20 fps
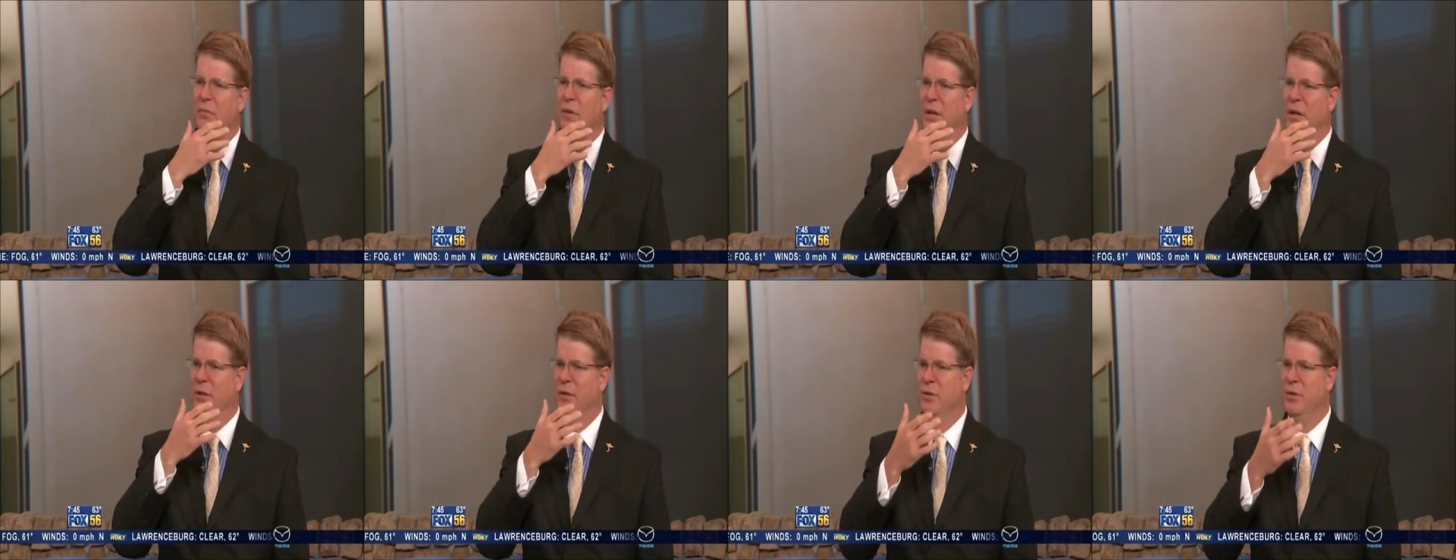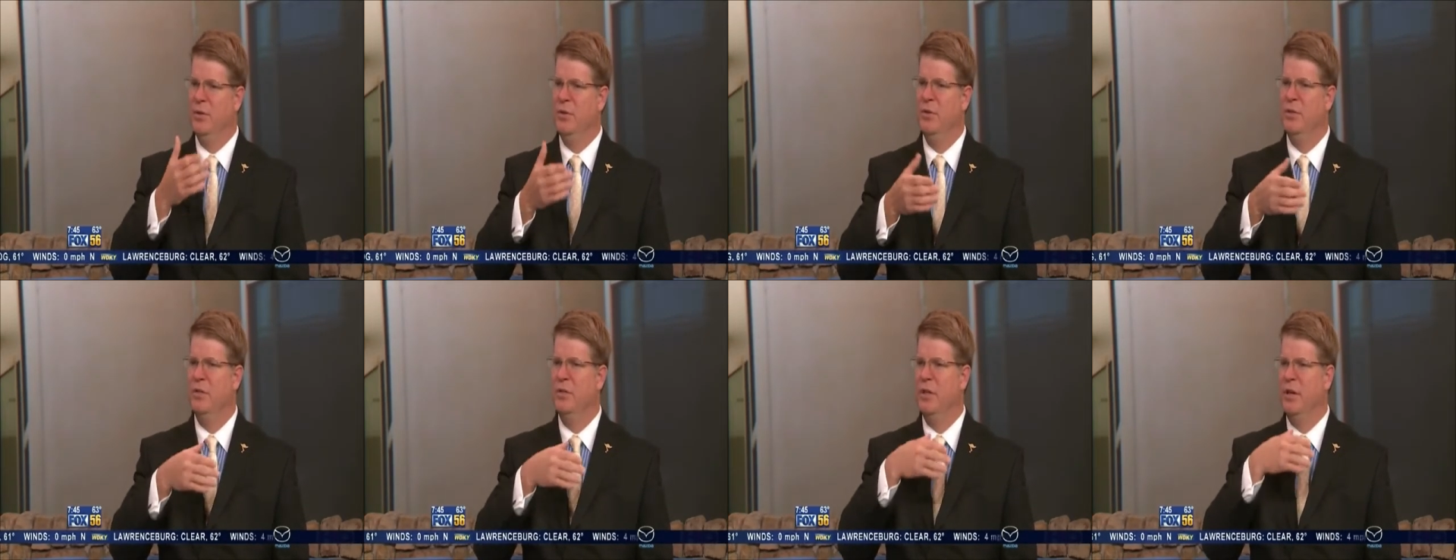and as
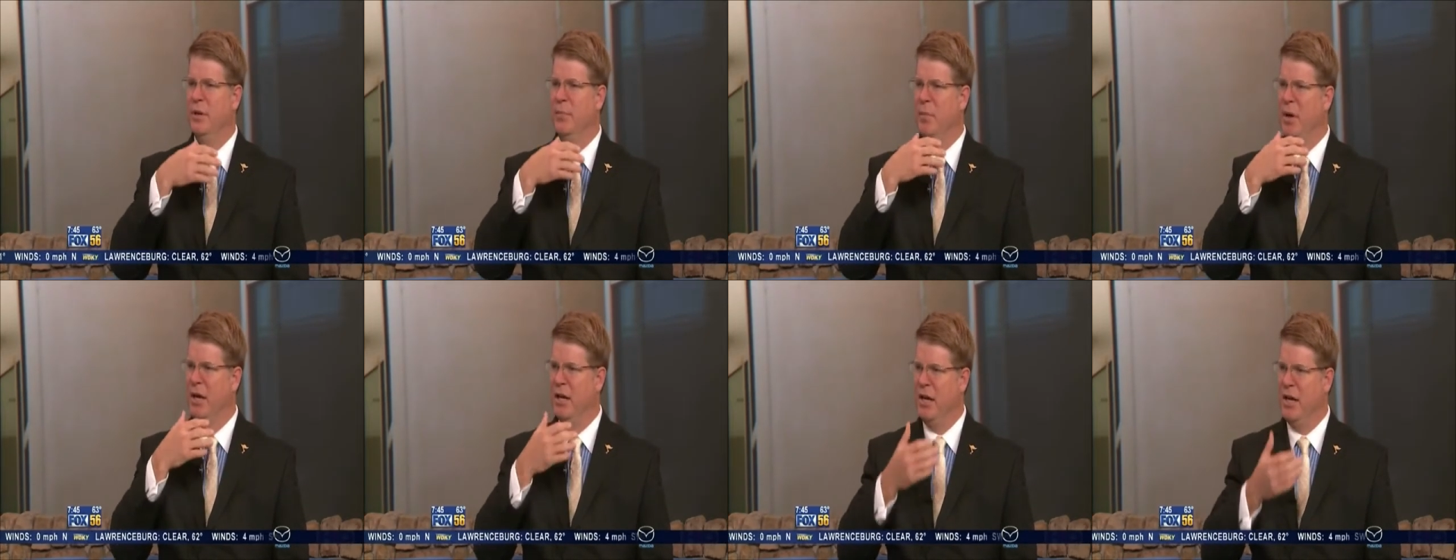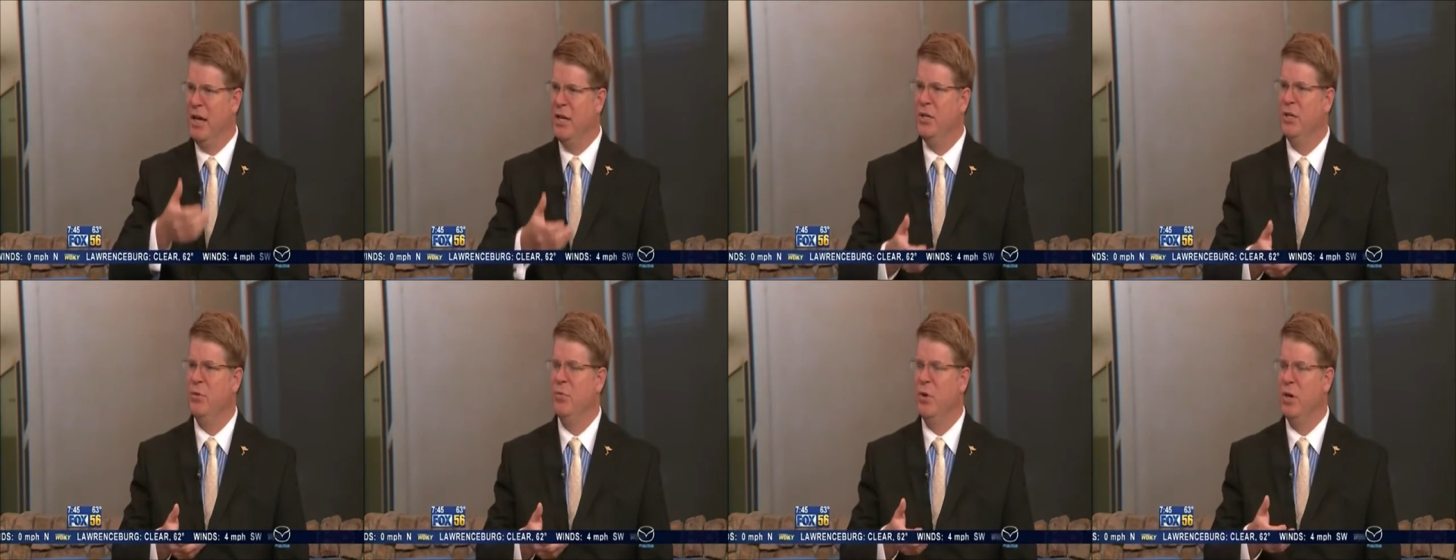soon as the
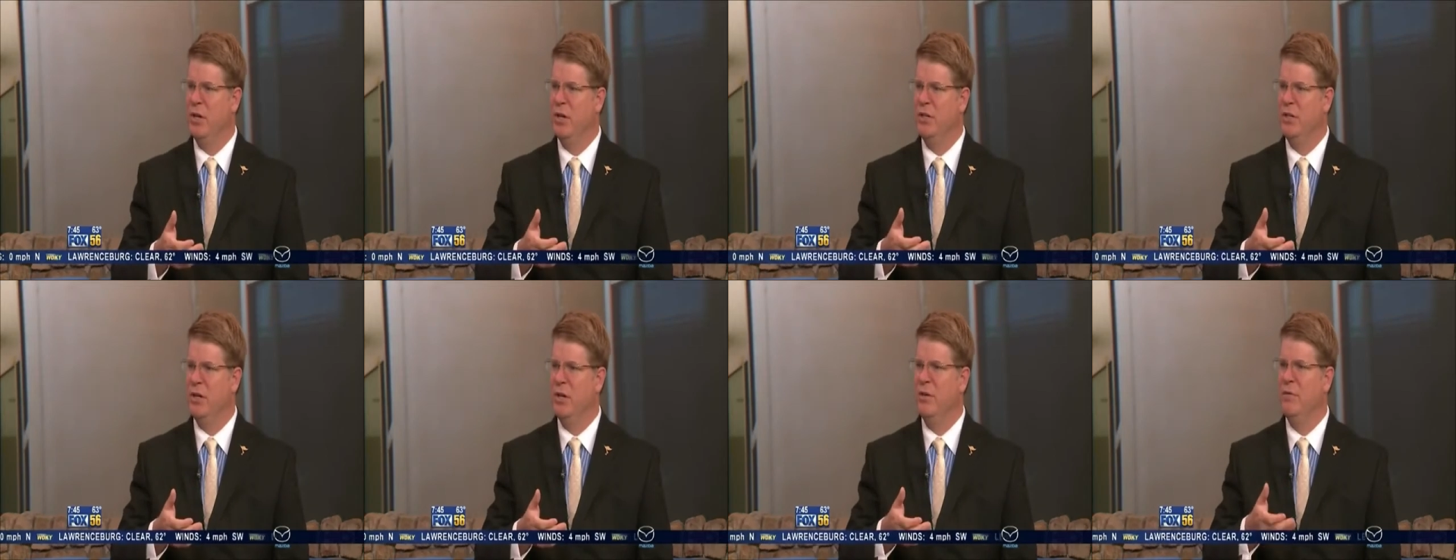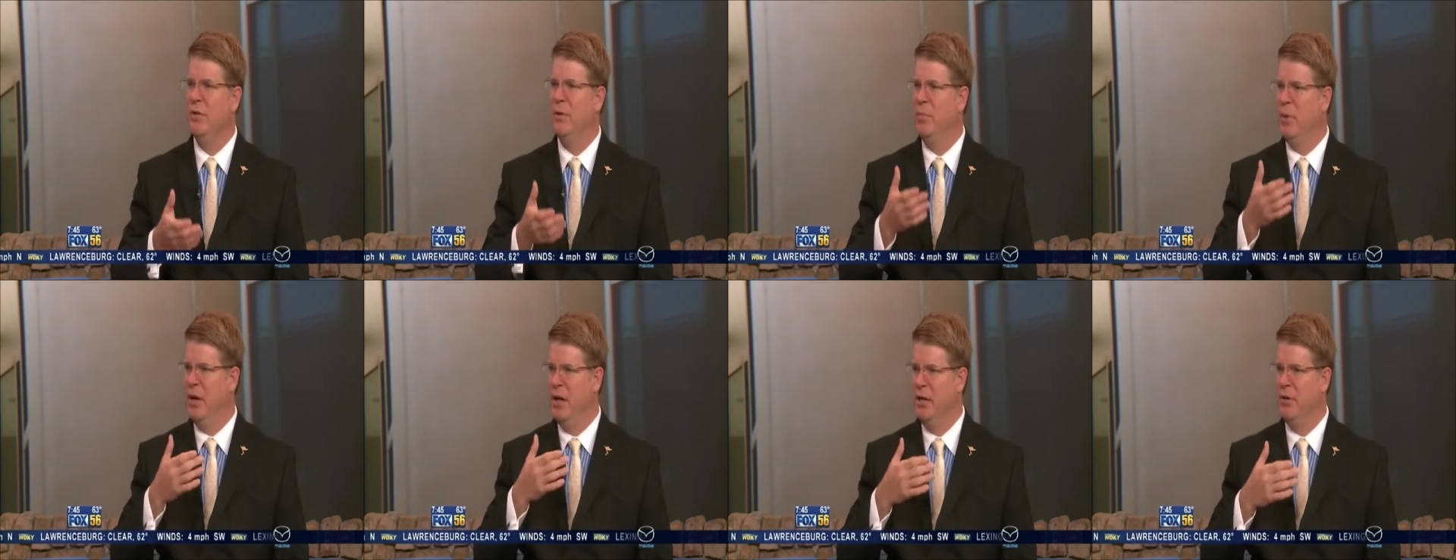medication wears off,
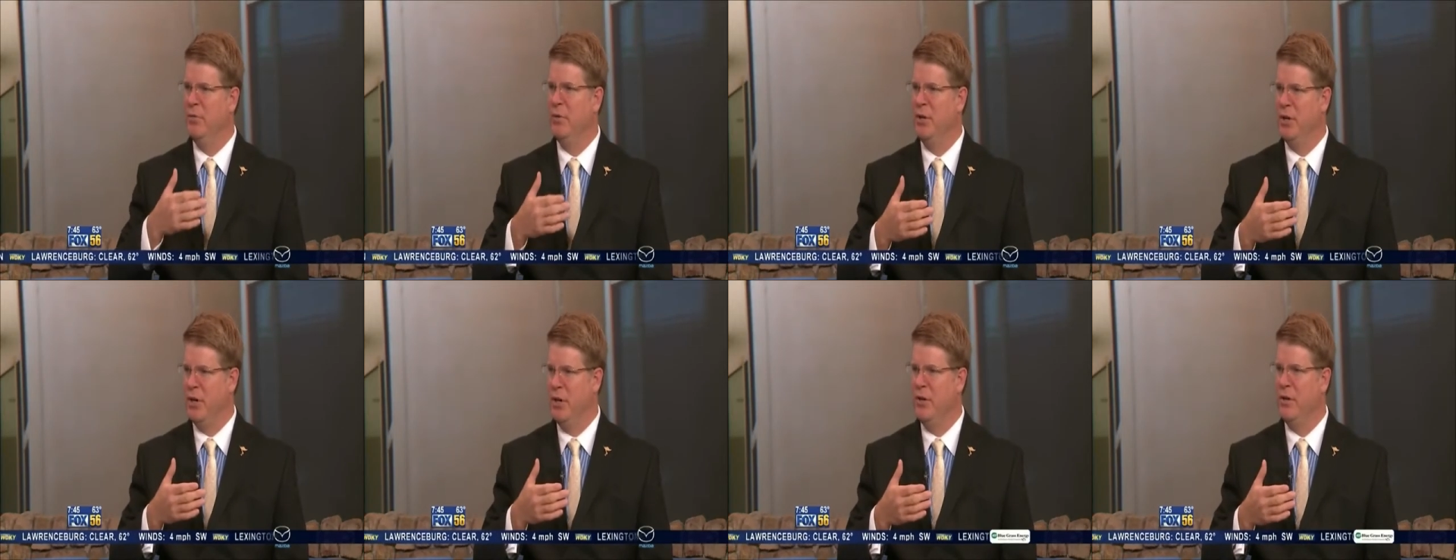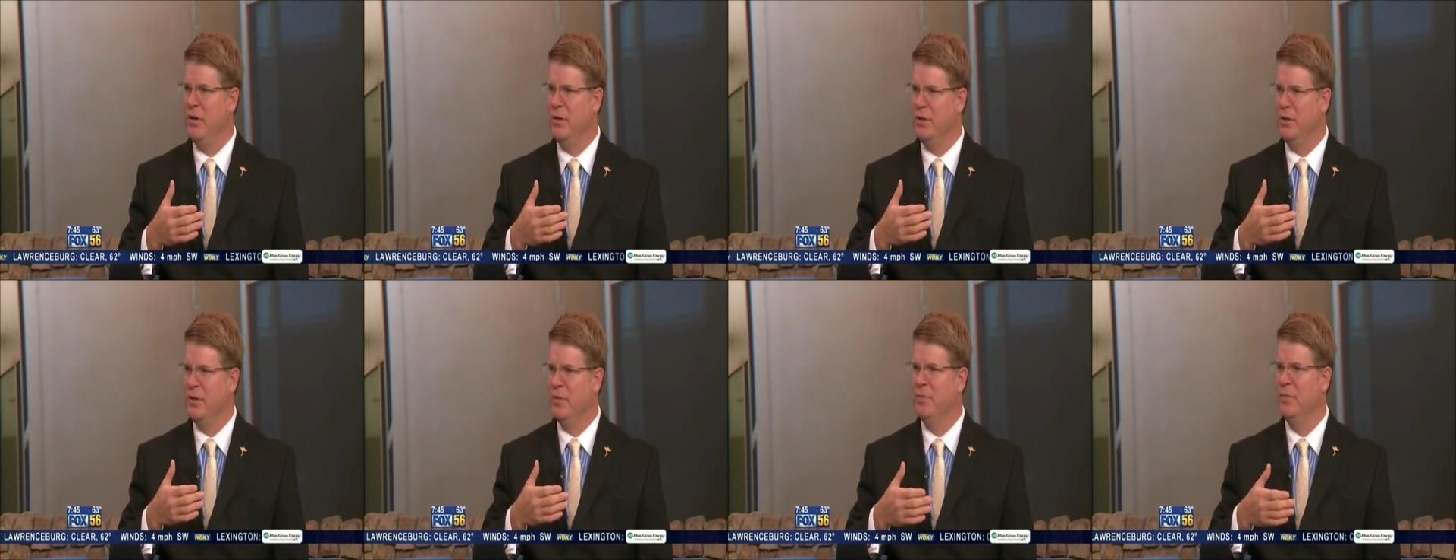the pain
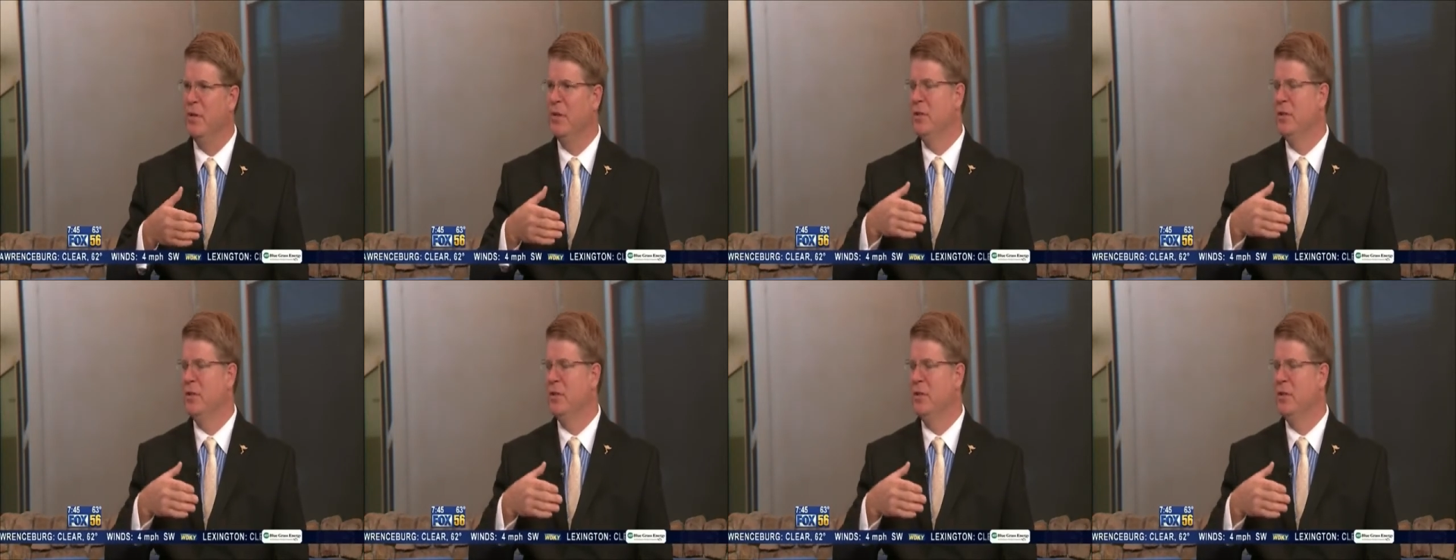returns.